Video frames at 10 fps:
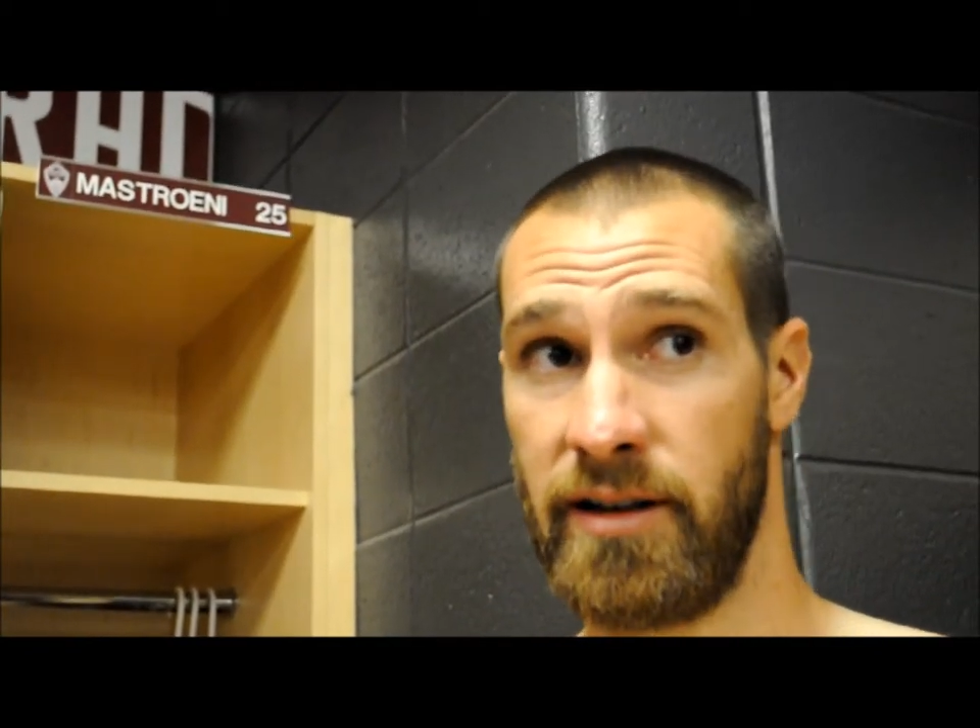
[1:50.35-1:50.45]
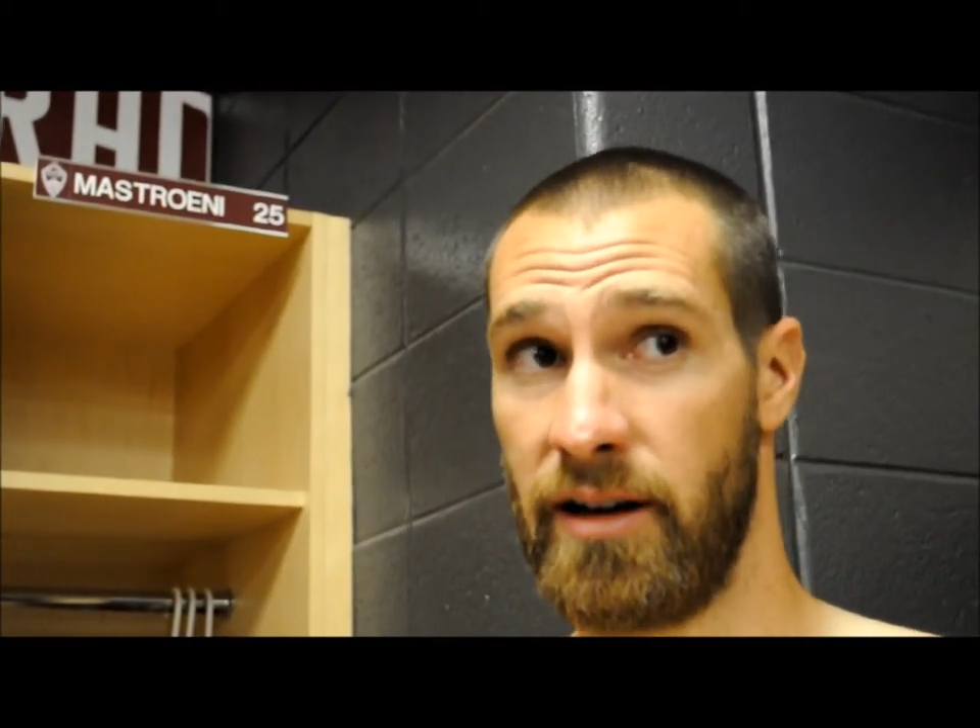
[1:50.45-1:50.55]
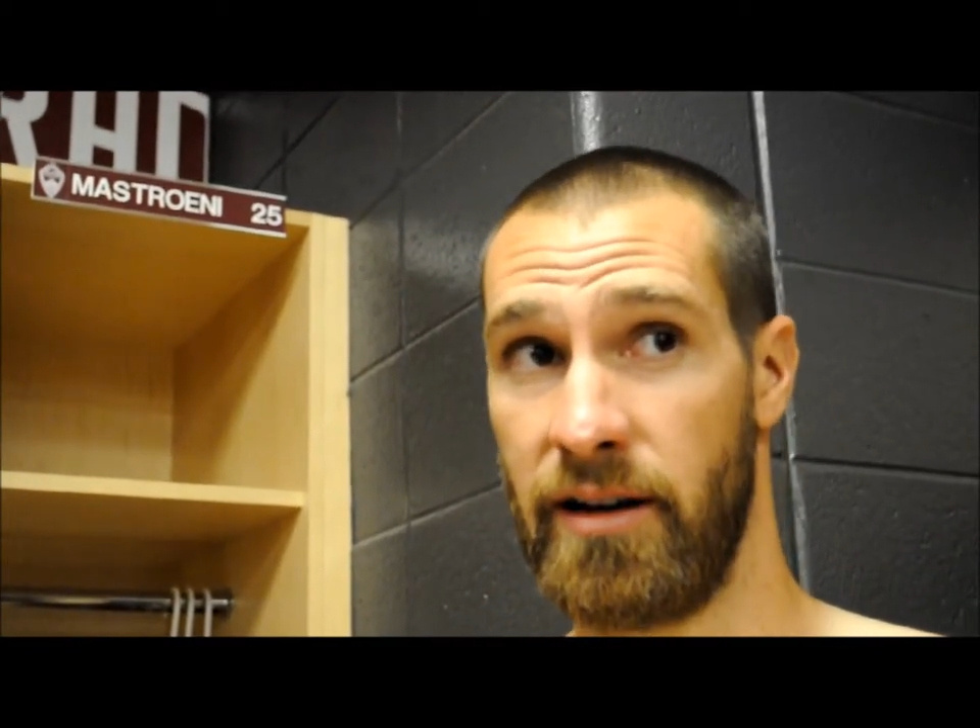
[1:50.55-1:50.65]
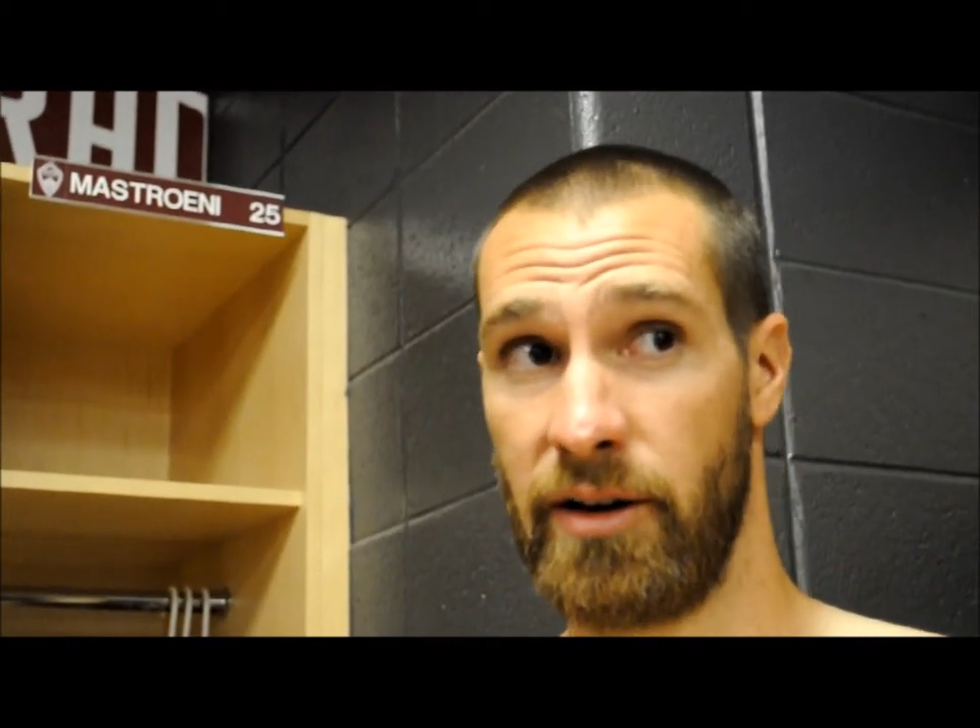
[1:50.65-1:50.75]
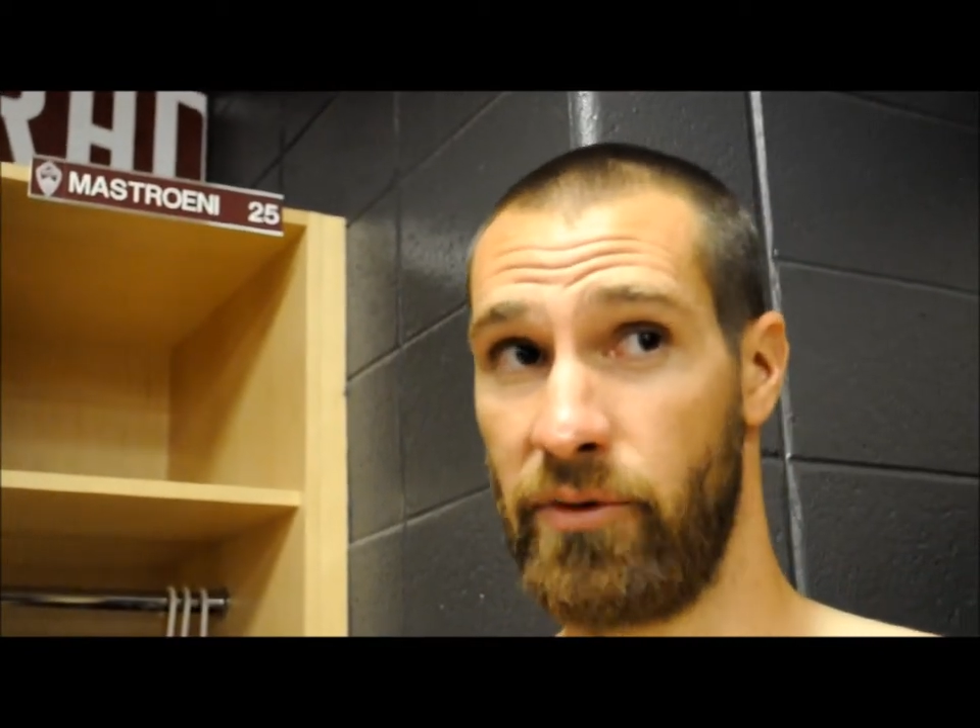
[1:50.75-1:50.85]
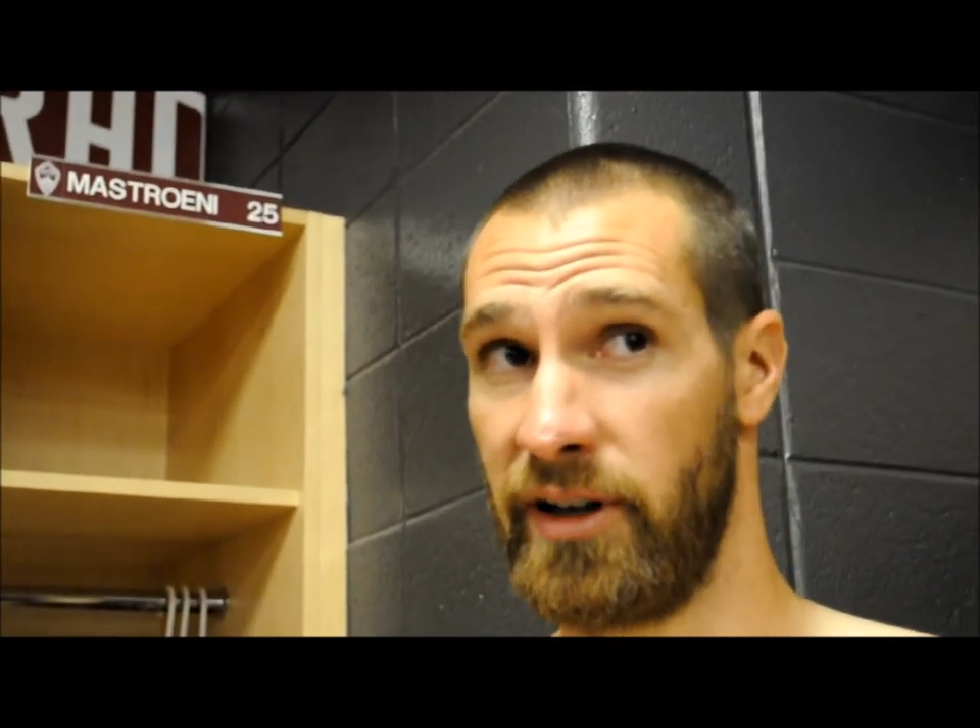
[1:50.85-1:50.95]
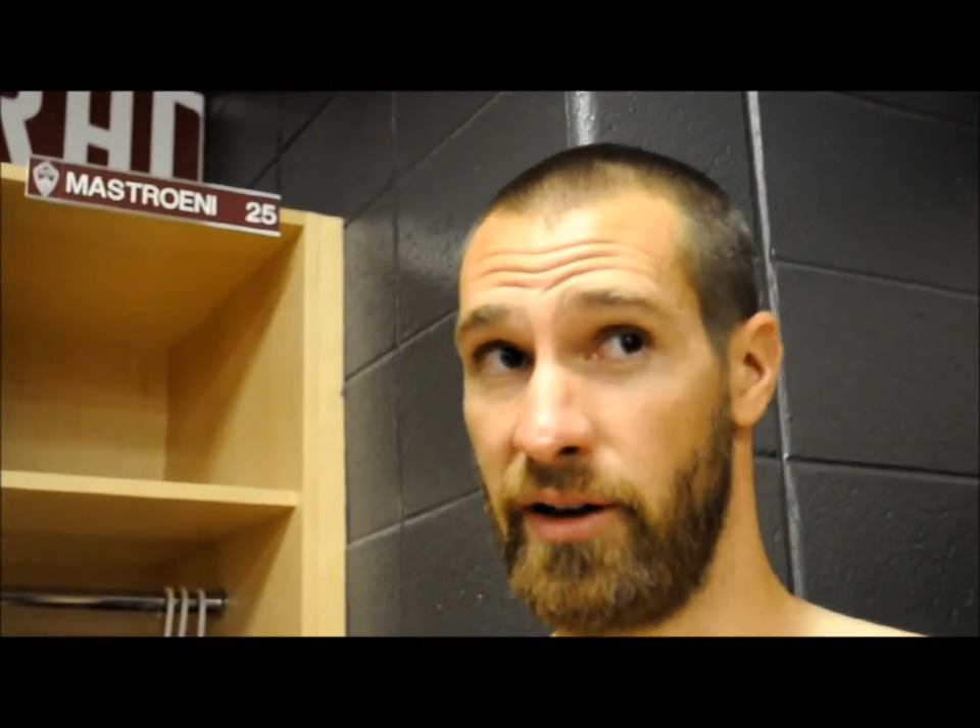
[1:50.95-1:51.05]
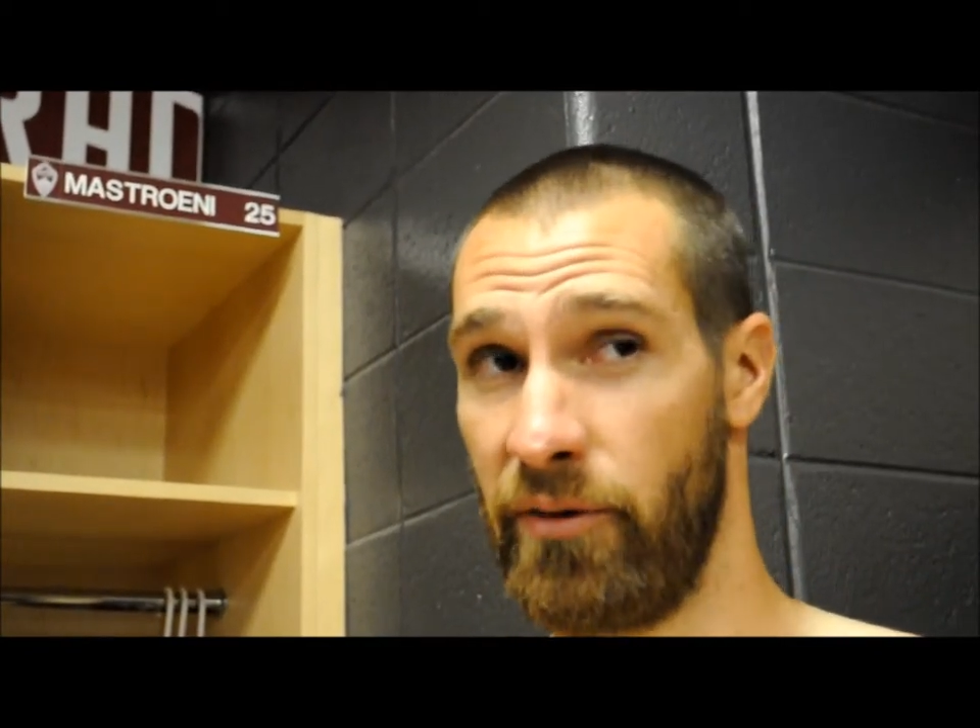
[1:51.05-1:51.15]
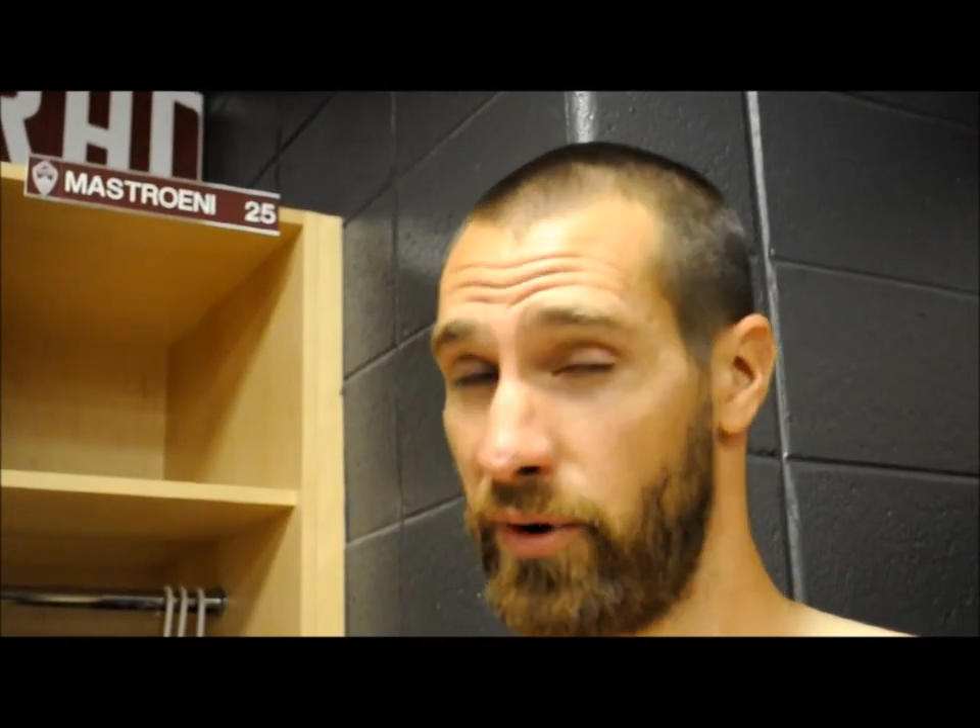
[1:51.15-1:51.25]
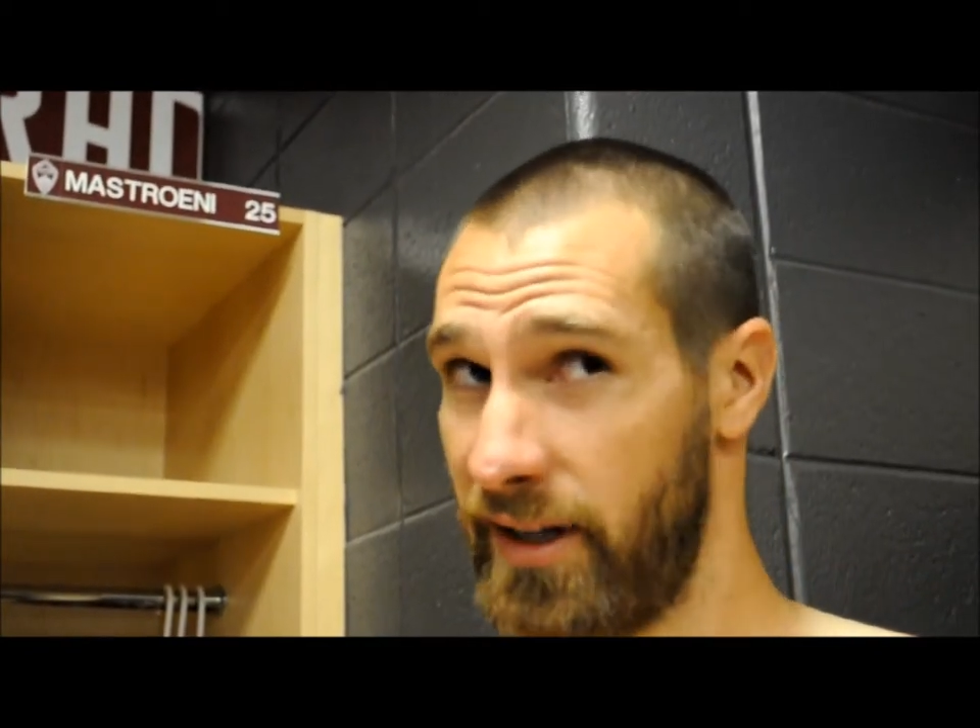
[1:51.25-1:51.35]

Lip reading: if